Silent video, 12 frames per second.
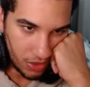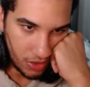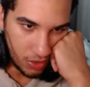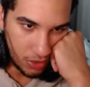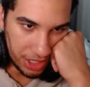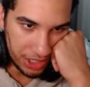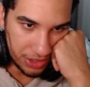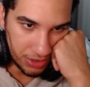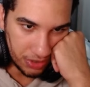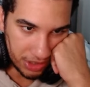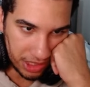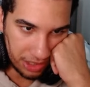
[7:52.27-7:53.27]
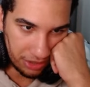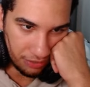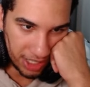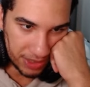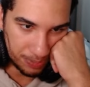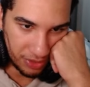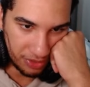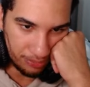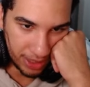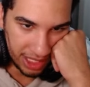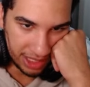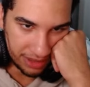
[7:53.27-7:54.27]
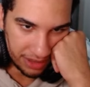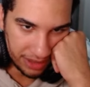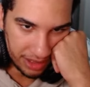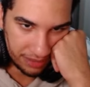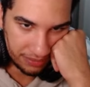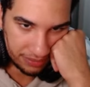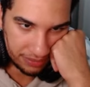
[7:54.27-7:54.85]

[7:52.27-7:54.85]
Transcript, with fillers: Hody Jones can rest both blockers.